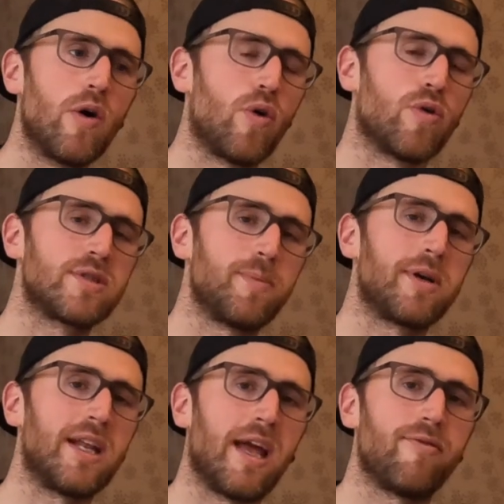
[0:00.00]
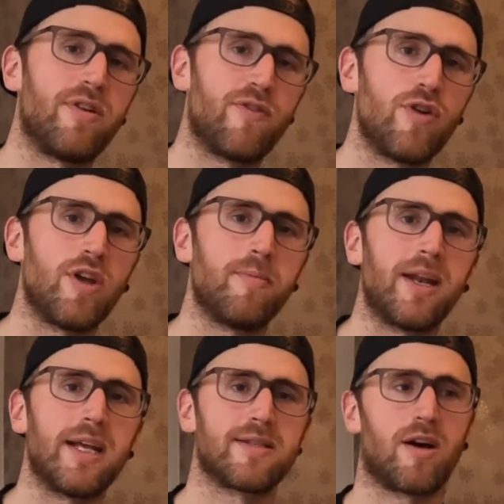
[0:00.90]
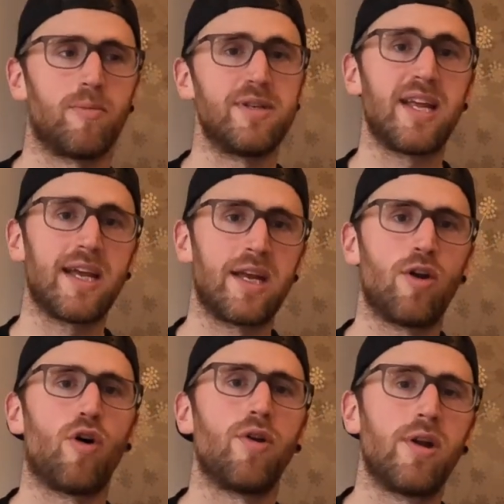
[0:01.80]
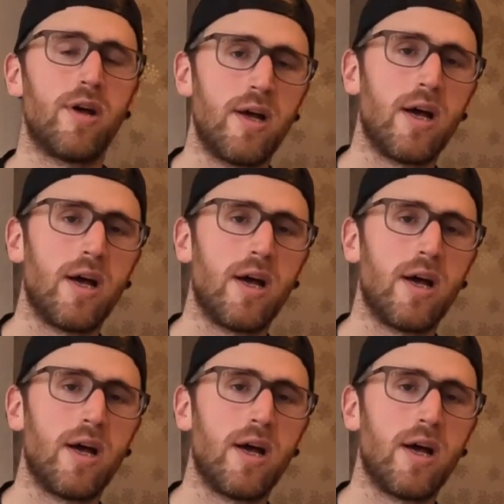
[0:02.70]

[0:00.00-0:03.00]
or typically every 30 minutes I'll be taking on